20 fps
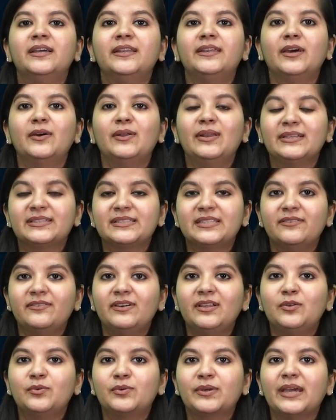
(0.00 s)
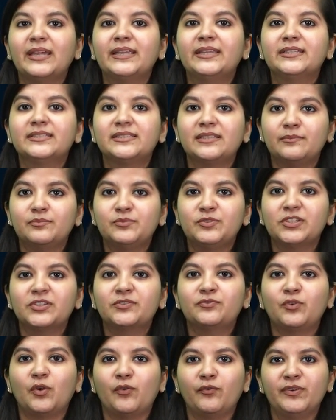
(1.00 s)
Now let's have a look at the
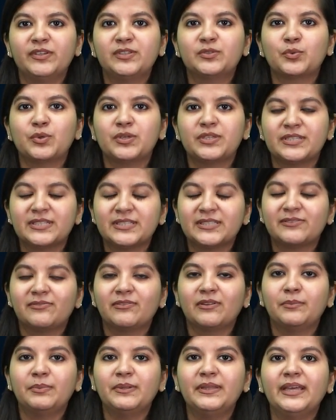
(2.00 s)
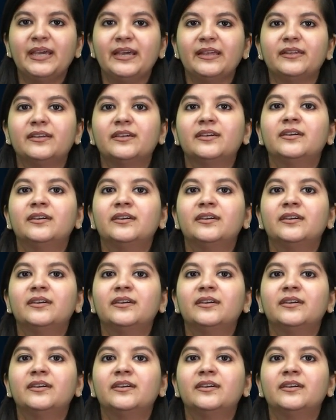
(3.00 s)
subjects from which questions will be there.